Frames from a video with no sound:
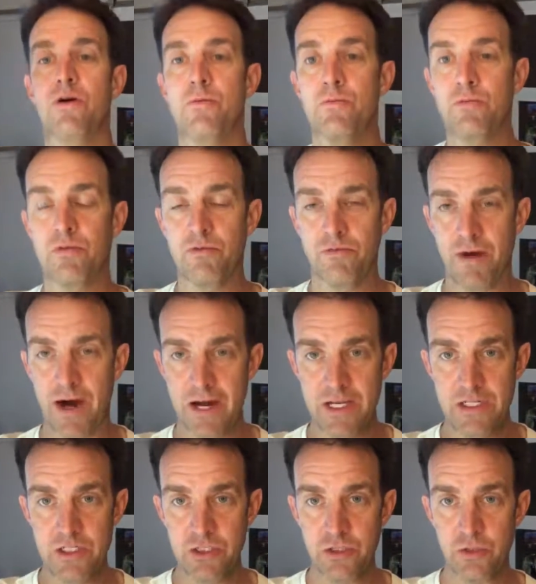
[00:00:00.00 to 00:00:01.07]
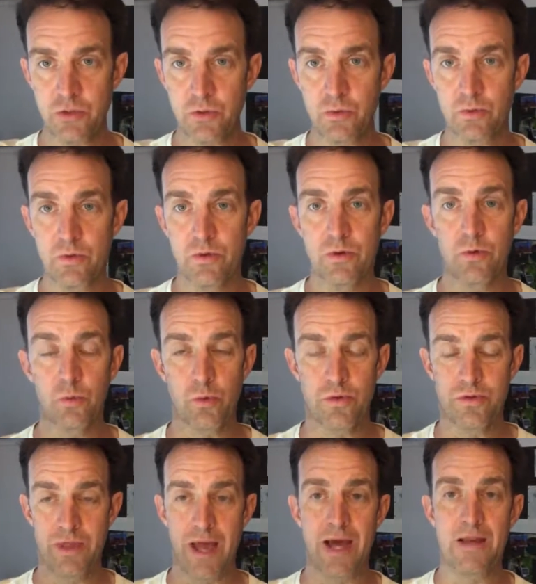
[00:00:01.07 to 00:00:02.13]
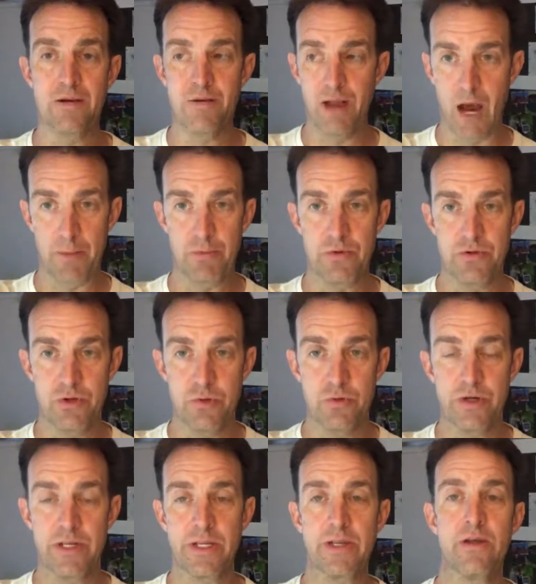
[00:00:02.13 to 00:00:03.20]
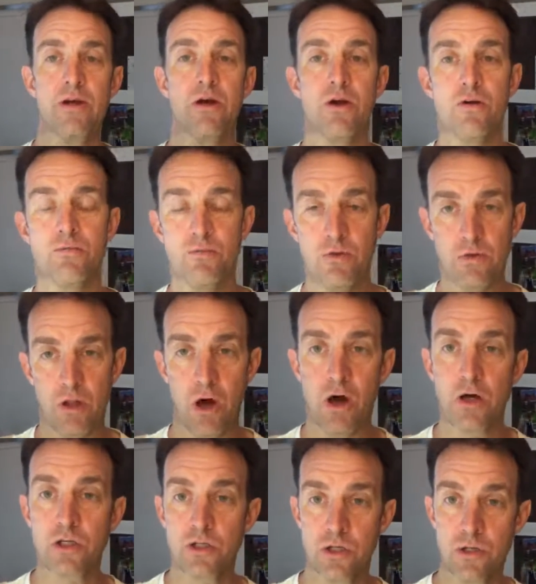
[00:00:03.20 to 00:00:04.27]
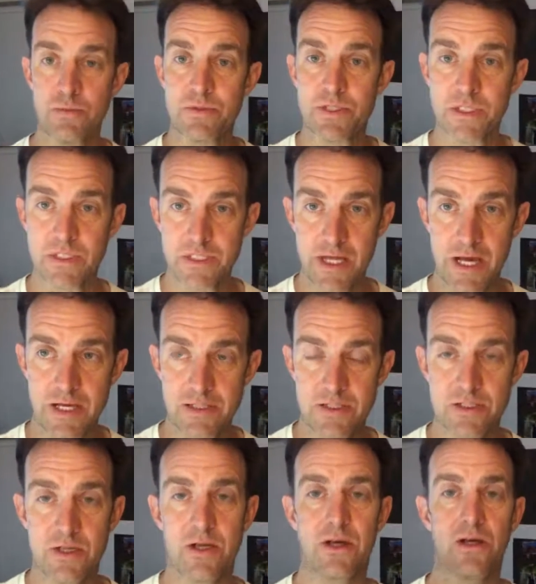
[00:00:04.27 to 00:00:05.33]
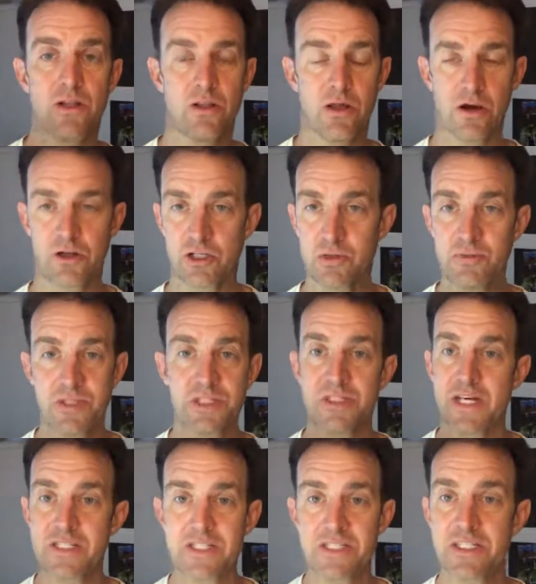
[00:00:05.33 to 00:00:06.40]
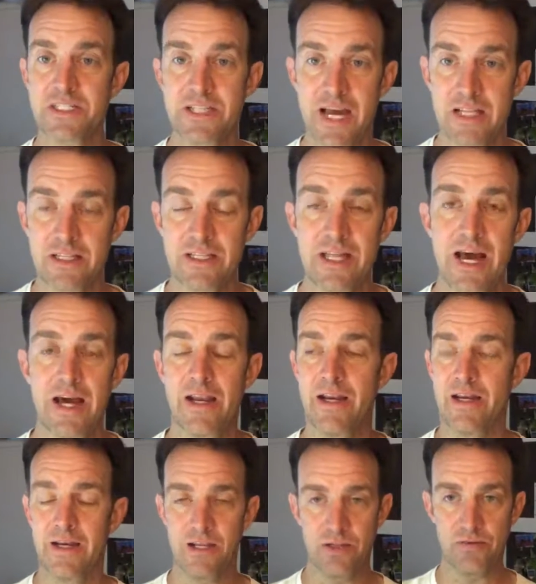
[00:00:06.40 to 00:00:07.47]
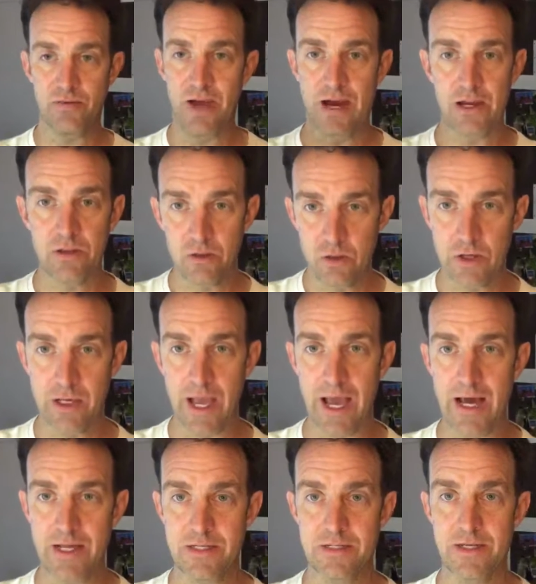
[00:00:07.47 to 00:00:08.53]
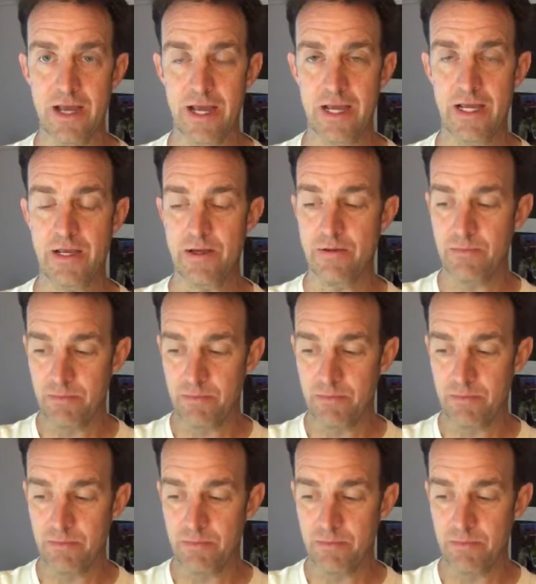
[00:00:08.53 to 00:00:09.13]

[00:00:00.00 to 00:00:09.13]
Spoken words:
provides you with that opportunity for long-term success. Long-term success is exactly that. You've got to look at a